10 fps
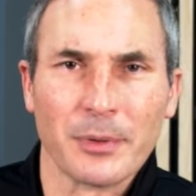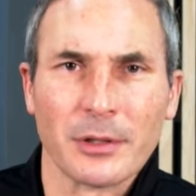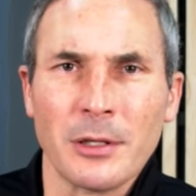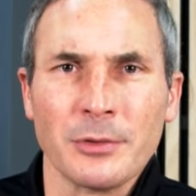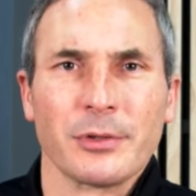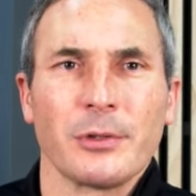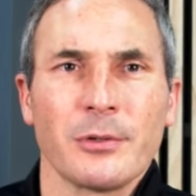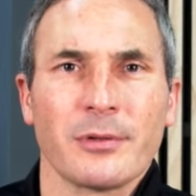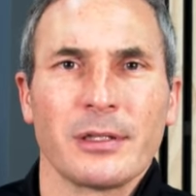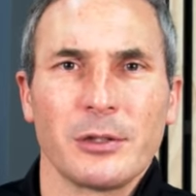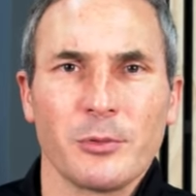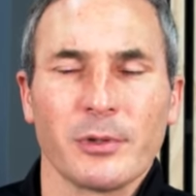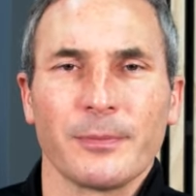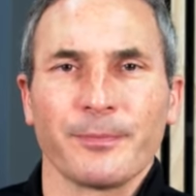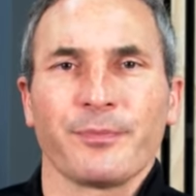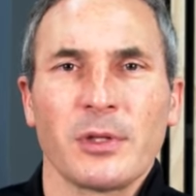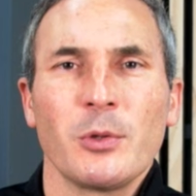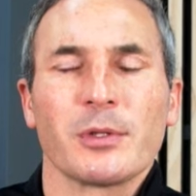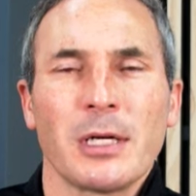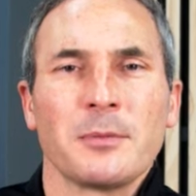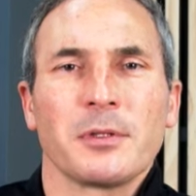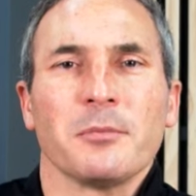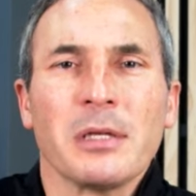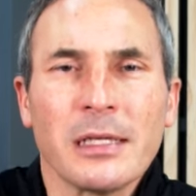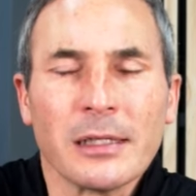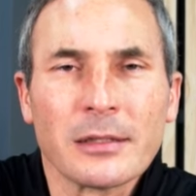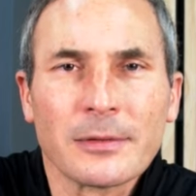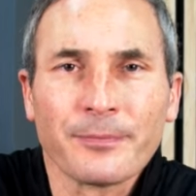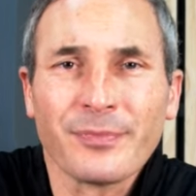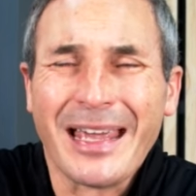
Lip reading: but also that you would come to the meetings.